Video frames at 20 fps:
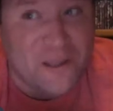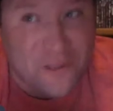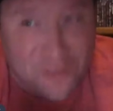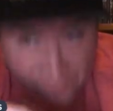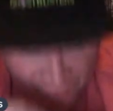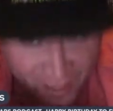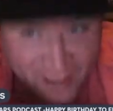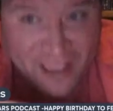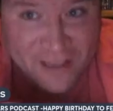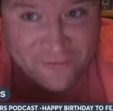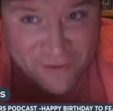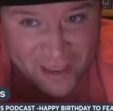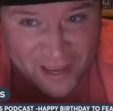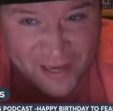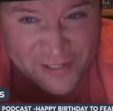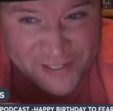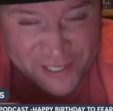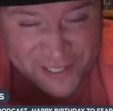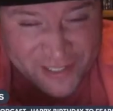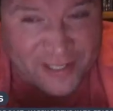They have
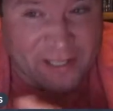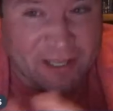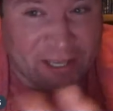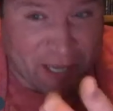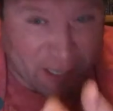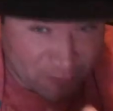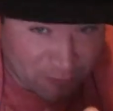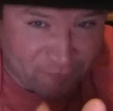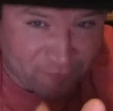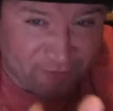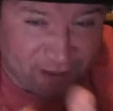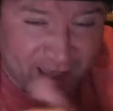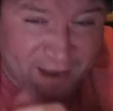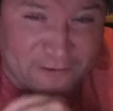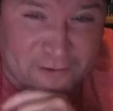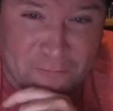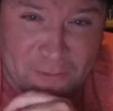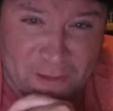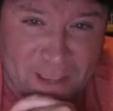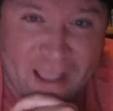AC in it. In the
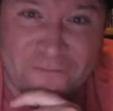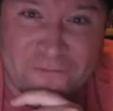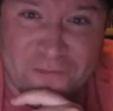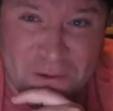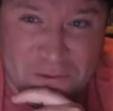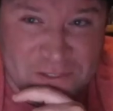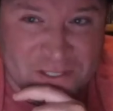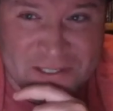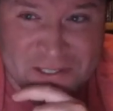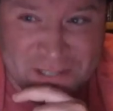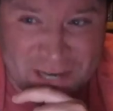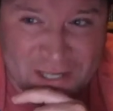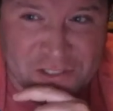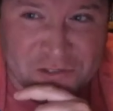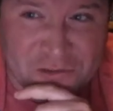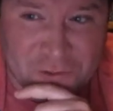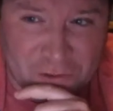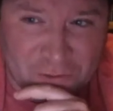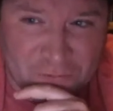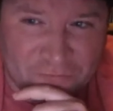factory, we have those
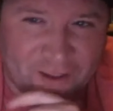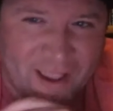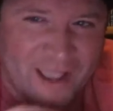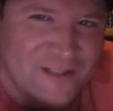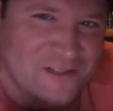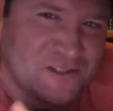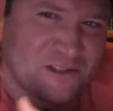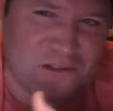industrial fans.